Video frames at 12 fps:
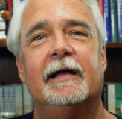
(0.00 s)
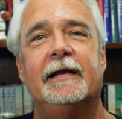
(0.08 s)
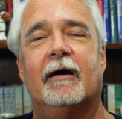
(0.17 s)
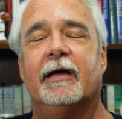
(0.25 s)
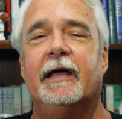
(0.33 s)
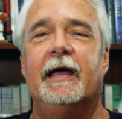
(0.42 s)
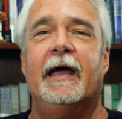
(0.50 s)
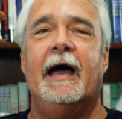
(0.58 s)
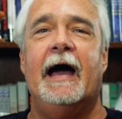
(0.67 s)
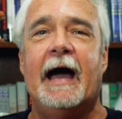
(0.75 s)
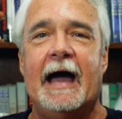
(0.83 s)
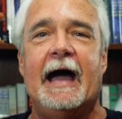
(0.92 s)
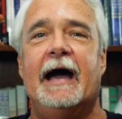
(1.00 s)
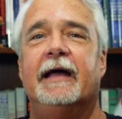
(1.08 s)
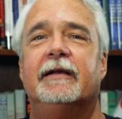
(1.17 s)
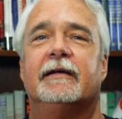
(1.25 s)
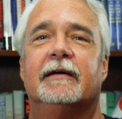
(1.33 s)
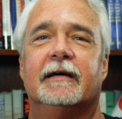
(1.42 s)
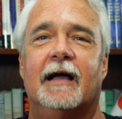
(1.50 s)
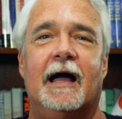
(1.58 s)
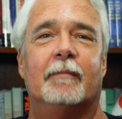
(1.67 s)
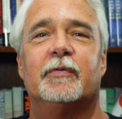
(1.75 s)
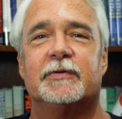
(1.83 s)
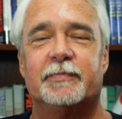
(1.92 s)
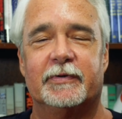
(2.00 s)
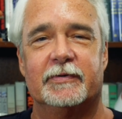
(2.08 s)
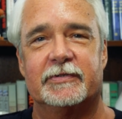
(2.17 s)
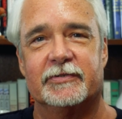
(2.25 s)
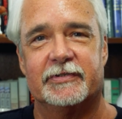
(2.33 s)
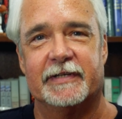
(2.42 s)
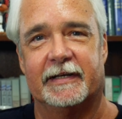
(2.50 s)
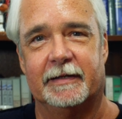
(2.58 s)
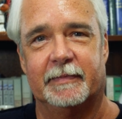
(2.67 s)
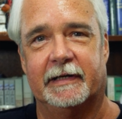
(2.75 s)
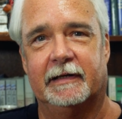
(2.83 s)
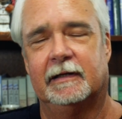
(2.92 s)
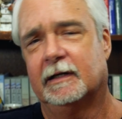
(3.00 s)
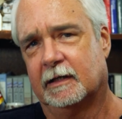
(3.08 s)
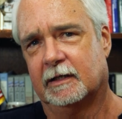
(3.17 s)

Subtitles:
Now, had Koppel's producer said to me,